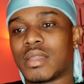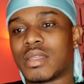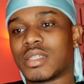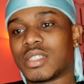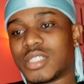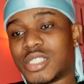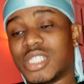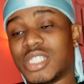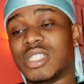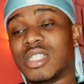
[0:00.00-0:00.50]

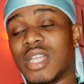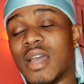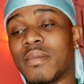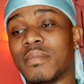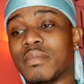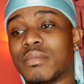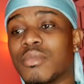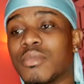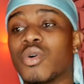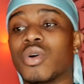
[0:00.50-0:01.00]
she
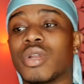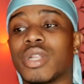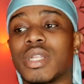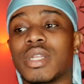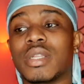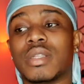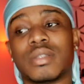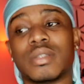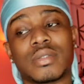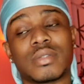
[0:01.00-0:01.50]
dumped more
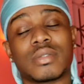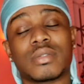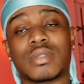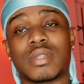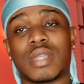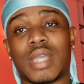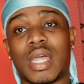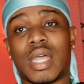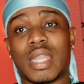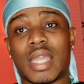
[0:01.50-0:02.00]
than
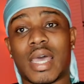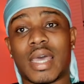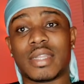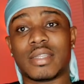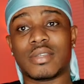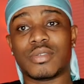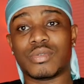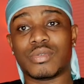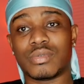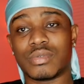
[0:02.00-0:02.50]
a lot of
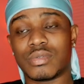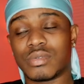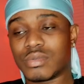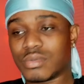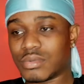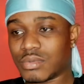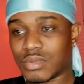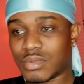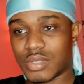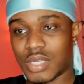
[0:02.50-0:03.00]

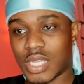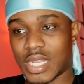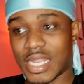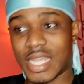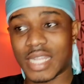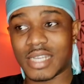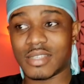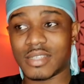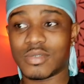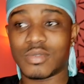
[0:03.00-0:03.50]

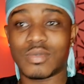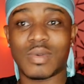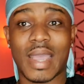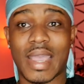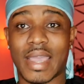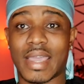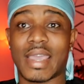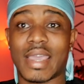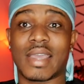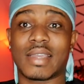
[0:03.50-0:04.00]
you
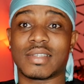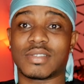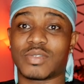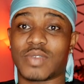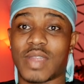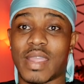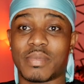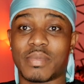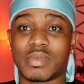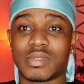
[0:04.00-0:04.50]
whack ass
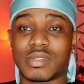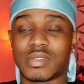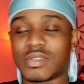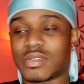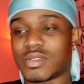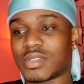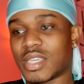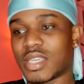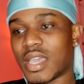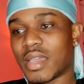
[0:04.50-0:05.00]
rappers,
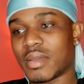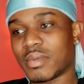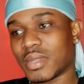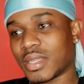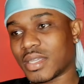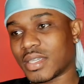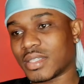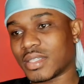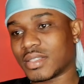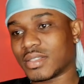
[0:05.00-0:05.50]
no cap.
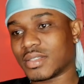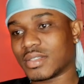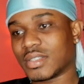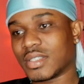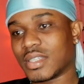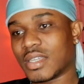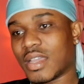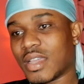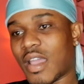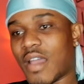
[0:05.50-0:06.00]
Like,
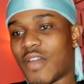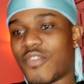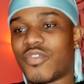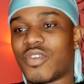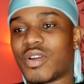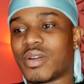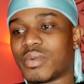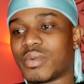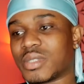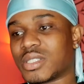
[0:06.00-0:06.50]
I
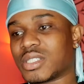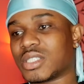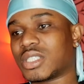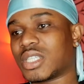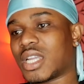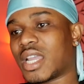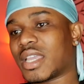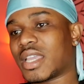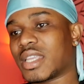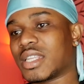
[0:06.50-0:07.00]
fuck with this
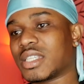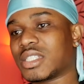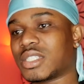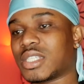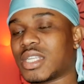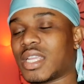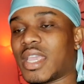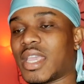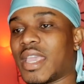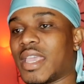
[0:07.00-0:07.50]
shit. I get this
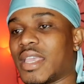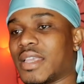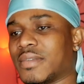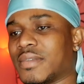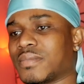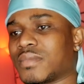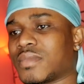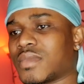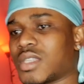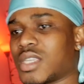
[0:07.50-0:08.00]
shit at 8.
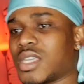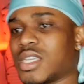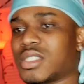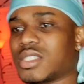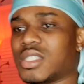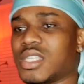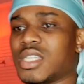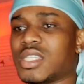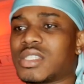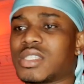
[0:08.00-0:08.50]
It's
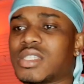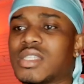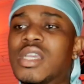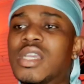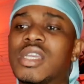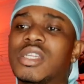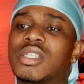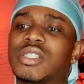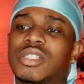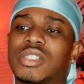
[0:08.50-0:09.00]
decent.
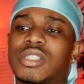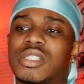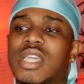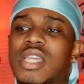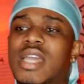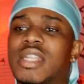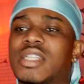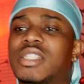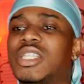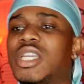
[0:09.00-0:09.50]
She just
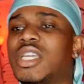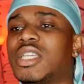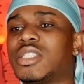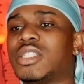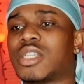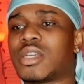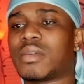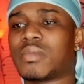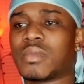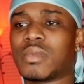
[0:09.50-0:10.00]
gotta
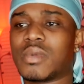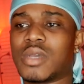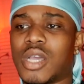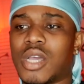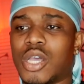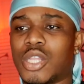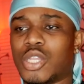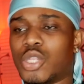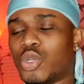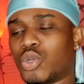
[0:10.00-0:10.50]
change up
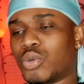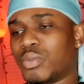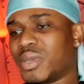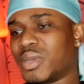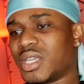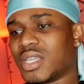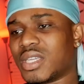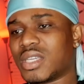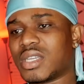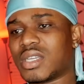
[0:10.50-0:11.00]
a little
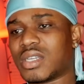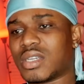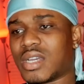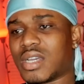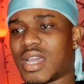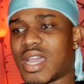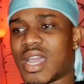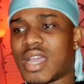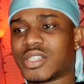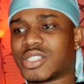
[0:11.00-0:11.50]
bit
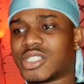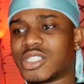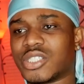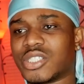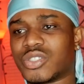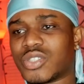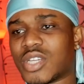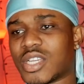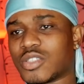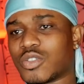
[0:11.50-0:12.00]
how she
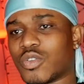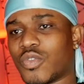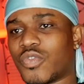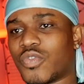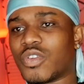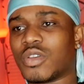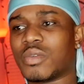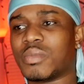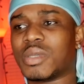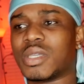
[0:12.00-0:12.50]
dressed, you
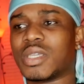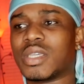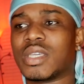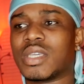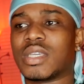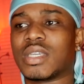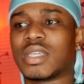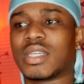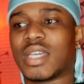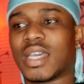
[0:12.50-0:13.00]
feel me?
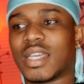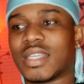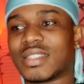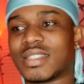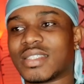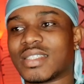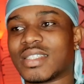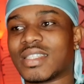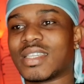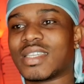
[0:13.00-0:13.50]

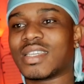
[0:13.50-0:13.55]
Cause